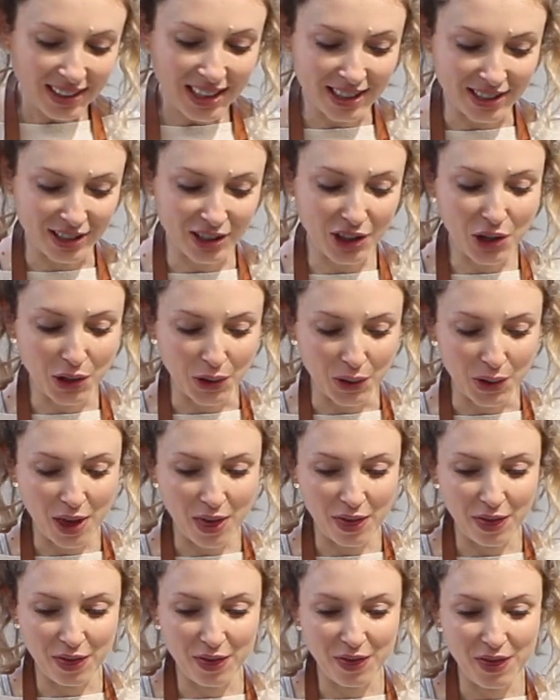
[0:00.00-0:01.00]

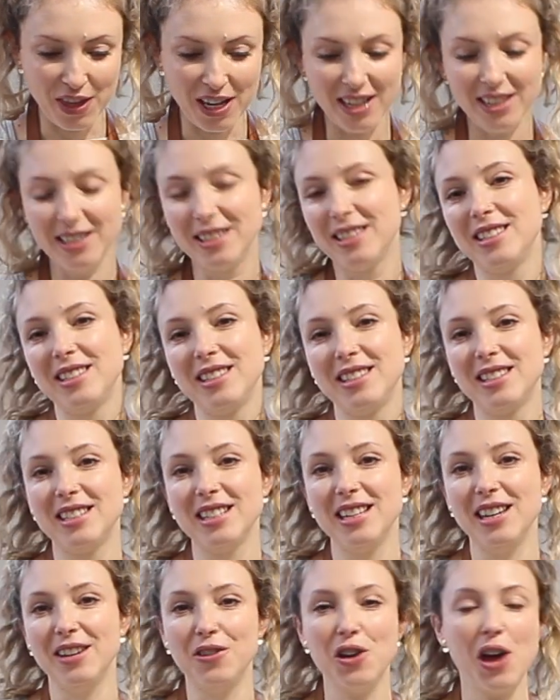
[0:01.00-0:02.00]
So
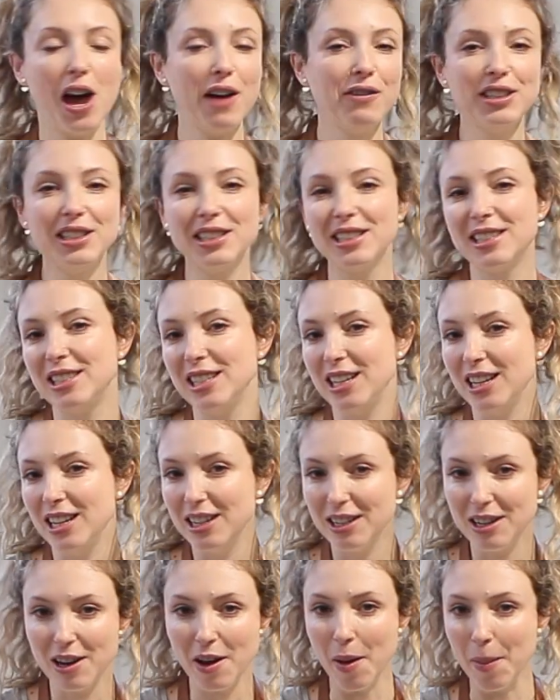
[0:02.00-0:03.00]
this, if you haven't
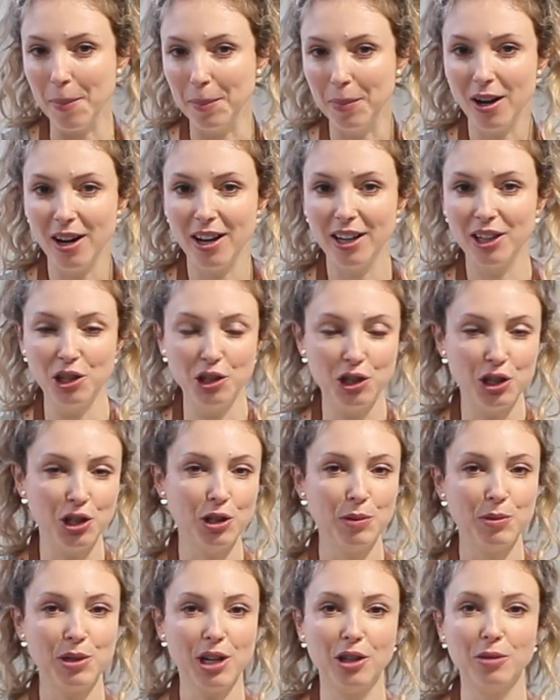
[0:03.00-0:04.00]
seen my
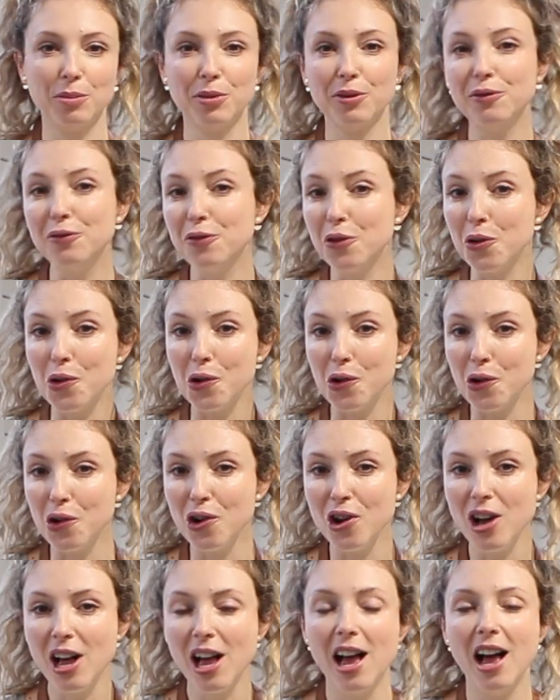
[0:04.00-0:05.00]
YouTube channel
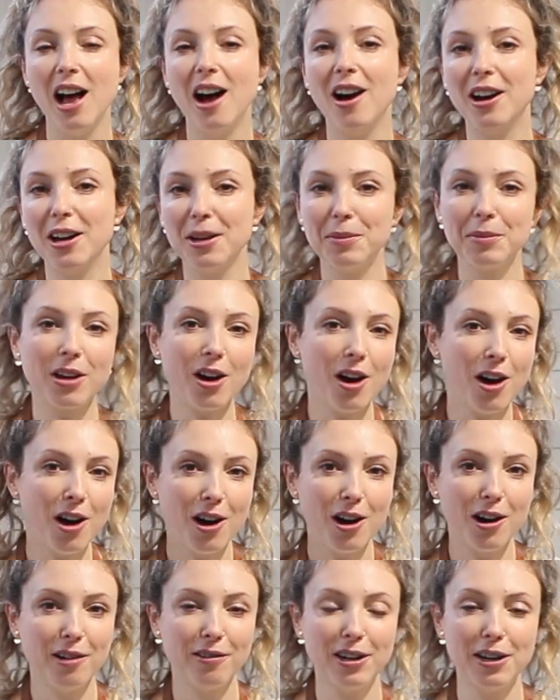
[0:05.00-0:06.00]
before, I'm
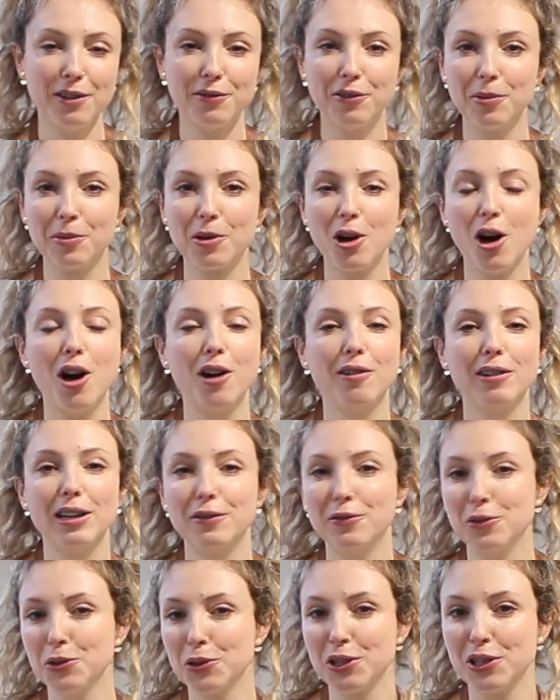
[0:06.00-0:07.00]
Cara from Cara
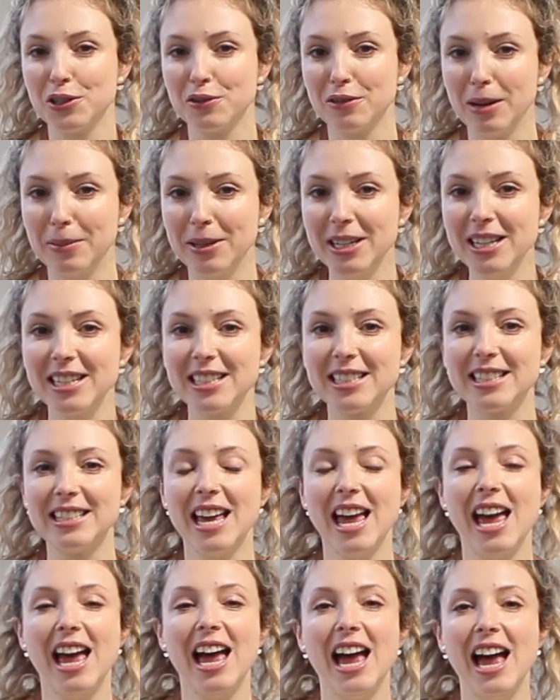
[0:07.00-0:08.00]
Leaford Ceramics,
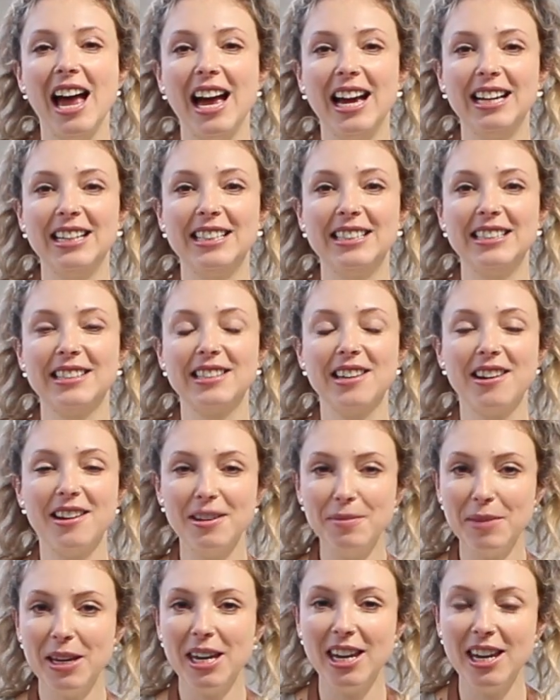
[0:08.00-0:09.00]
and
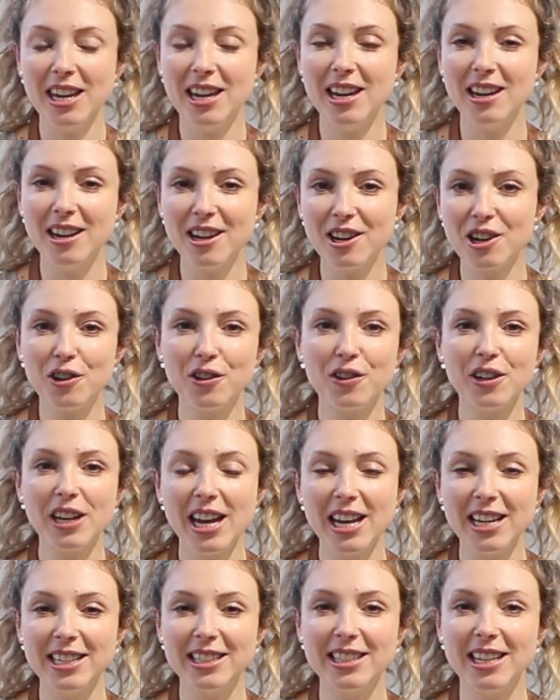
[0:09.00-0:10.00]
I'm here
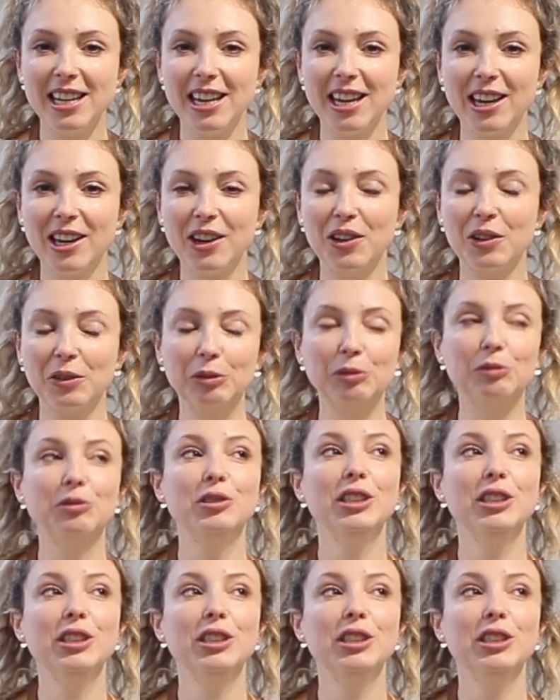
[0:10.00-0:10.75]
recreating